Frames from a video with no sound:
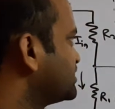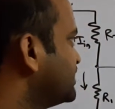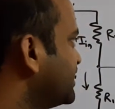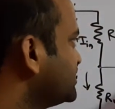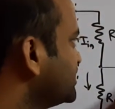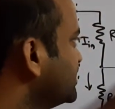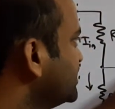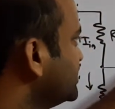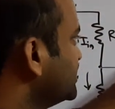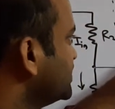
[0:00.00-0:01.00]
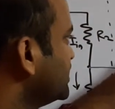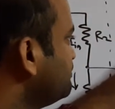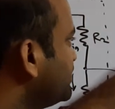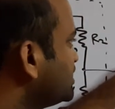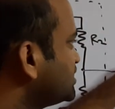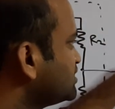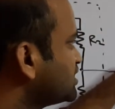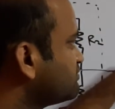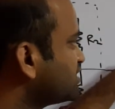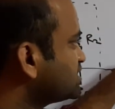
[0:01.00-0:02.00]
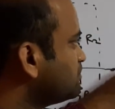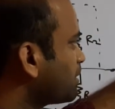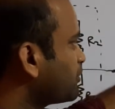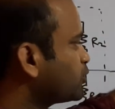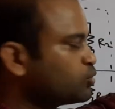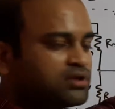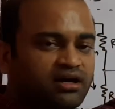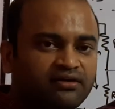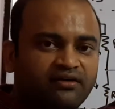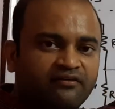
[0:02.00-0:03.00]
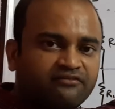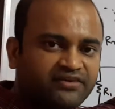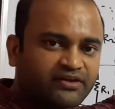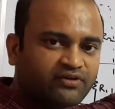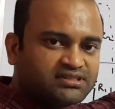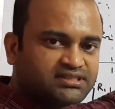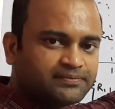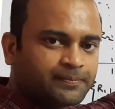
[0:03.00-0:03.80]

That is, impedance is inversely proportional to the frequency.